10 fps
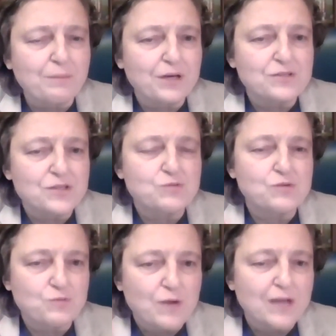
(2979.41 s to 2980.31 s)
Because this
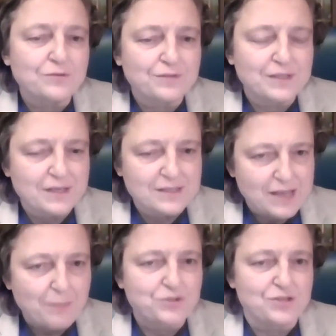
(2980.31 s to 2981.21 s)
was one of the
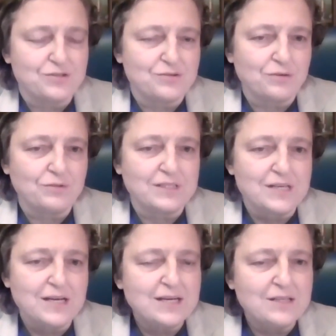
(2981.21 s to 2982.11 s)
assumptions, you know, that
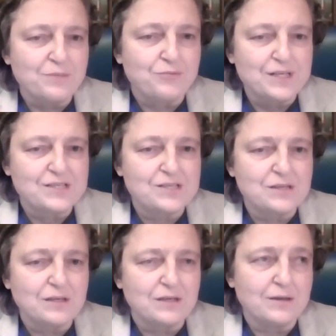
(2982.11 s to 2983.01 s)
the Brits,